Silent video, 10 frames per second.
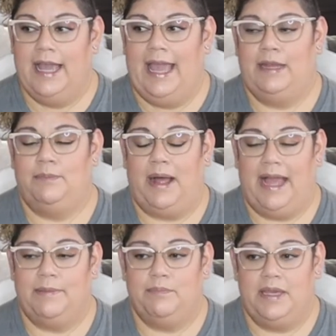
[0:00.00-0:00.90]
And
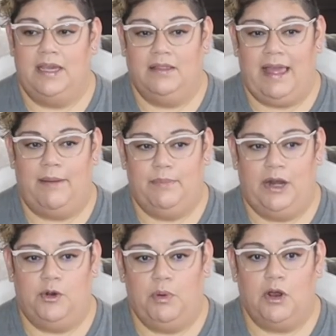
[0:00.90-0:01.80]
by being that
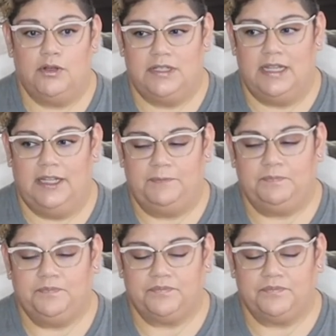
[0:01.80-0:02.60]
better person,